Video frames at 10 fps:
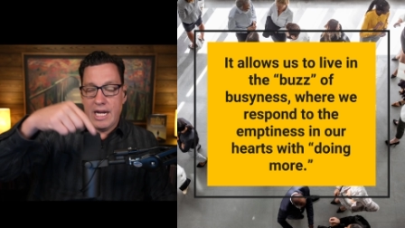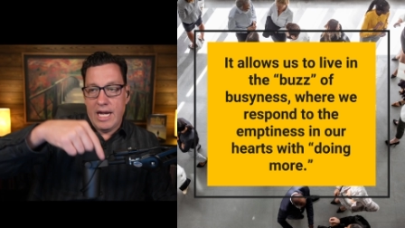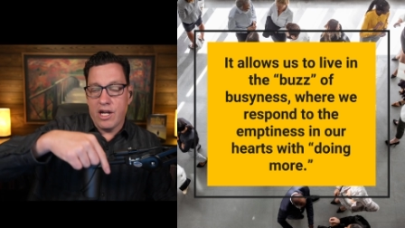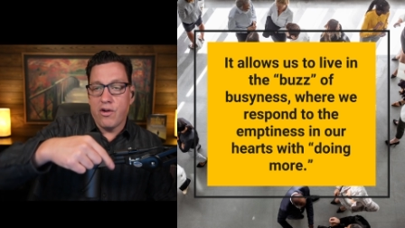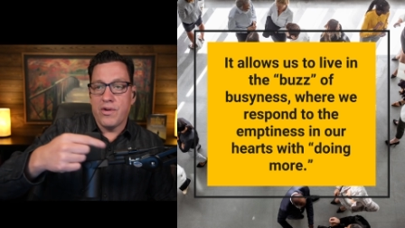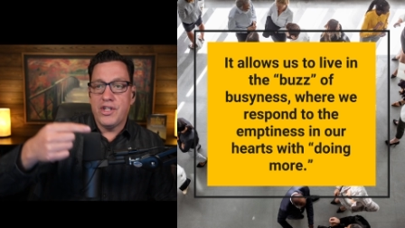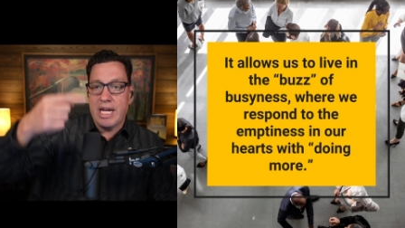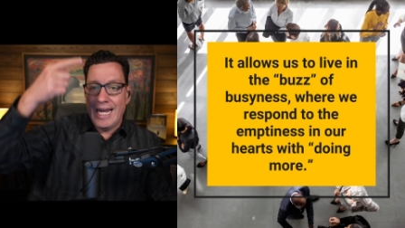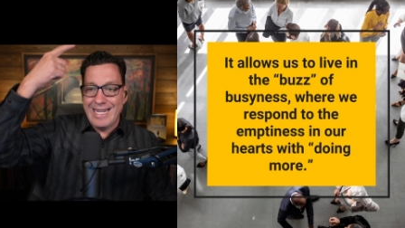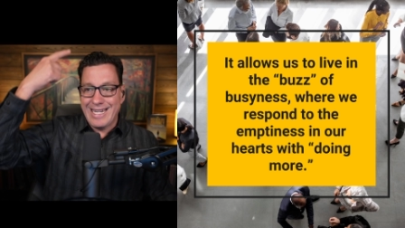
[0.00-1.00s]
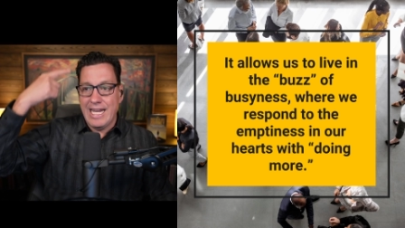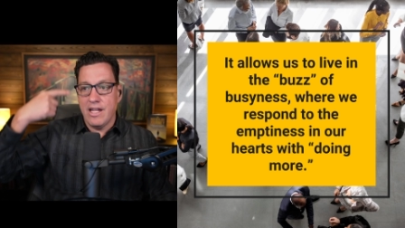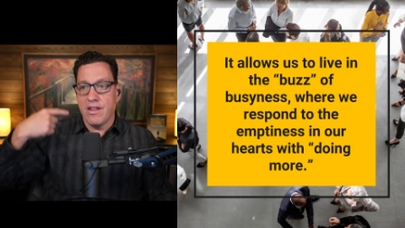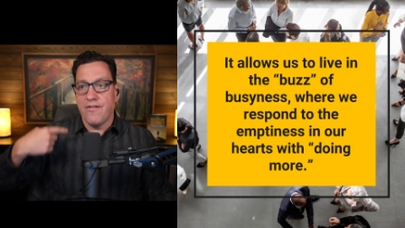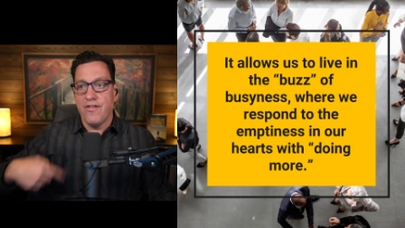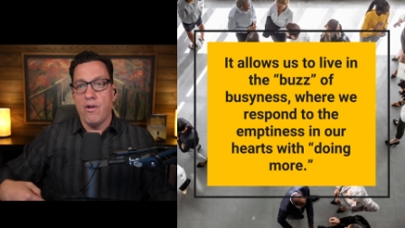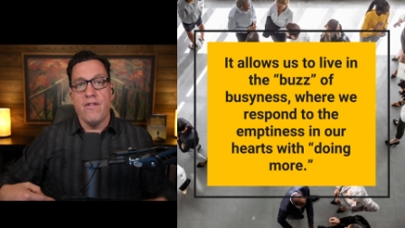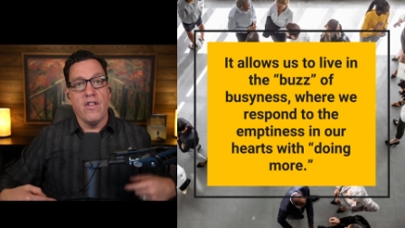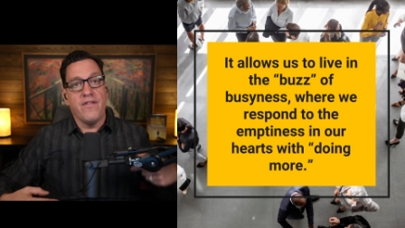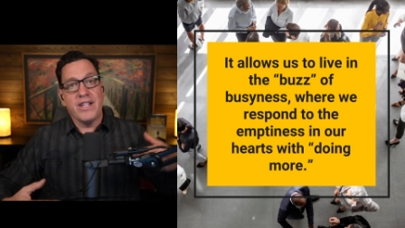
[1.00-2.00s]
encouraging is get in the flow
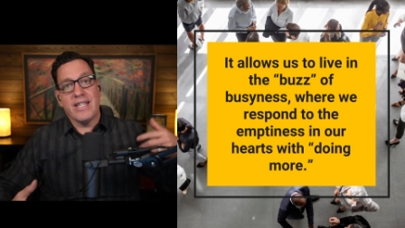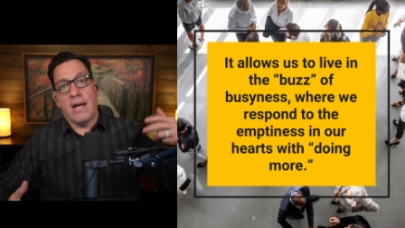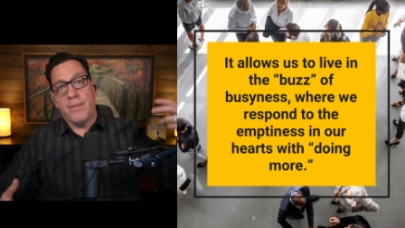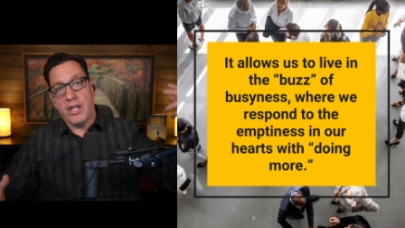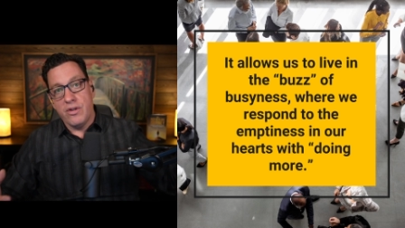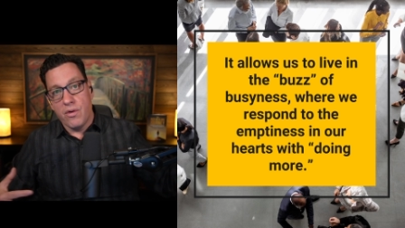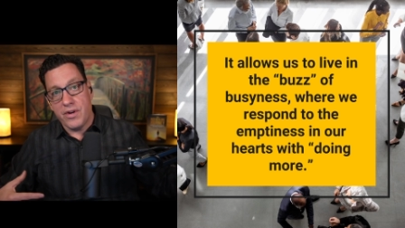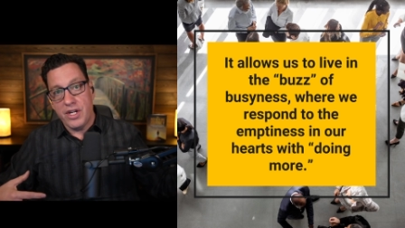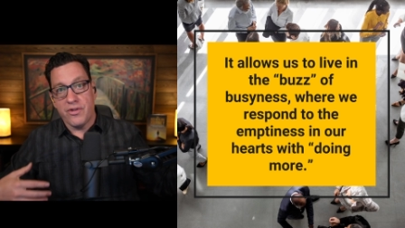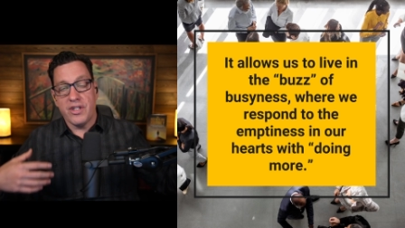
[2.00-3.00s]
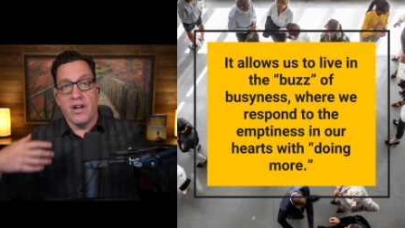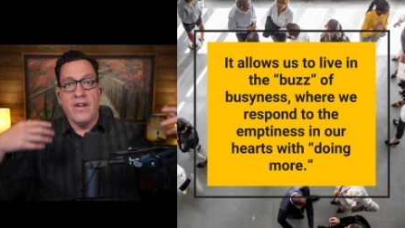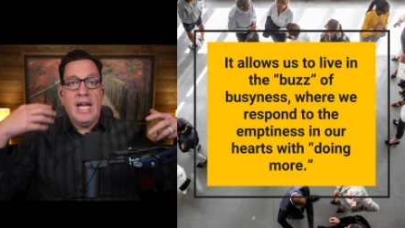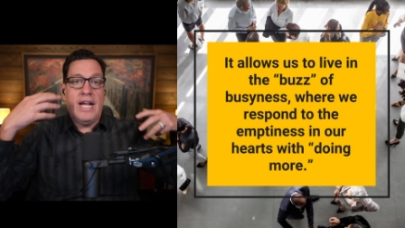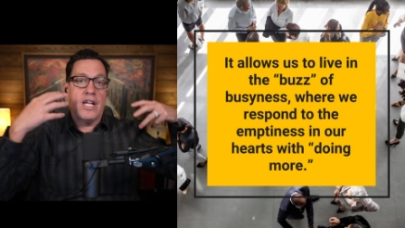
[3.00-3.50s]
of love and stop ignoring yourself and